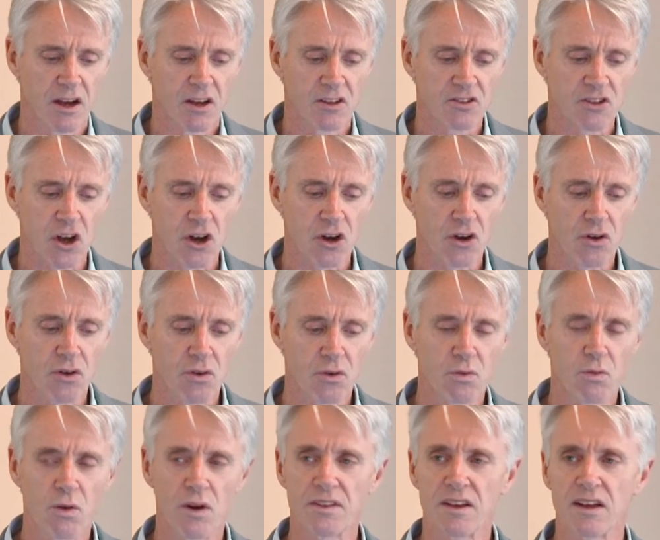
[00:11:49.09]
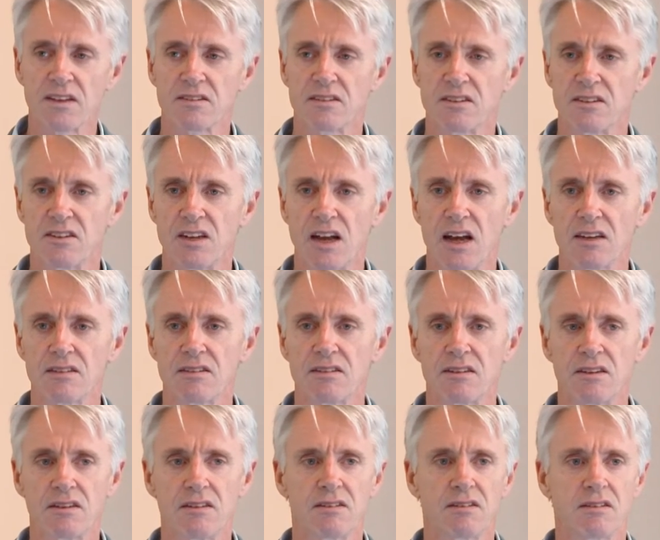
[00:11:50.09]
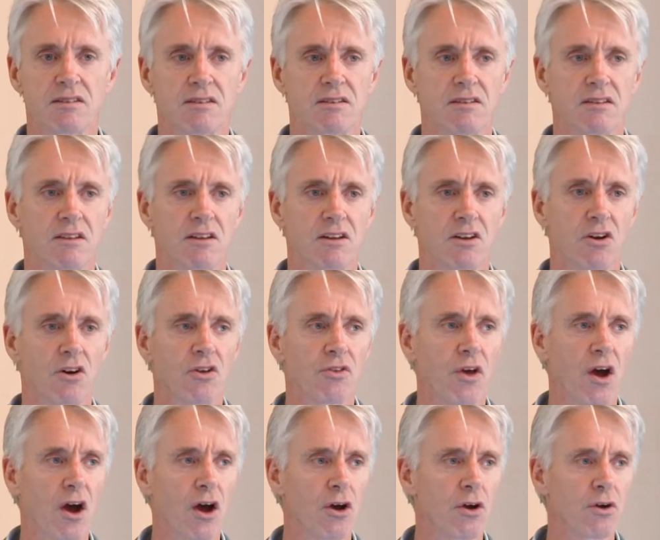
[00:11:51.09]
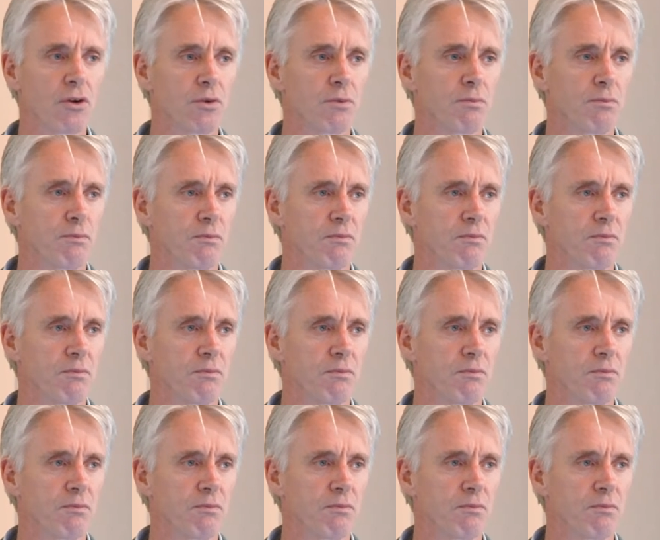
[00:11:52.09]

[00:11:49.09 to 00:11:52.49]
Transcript: So what that suggests is that although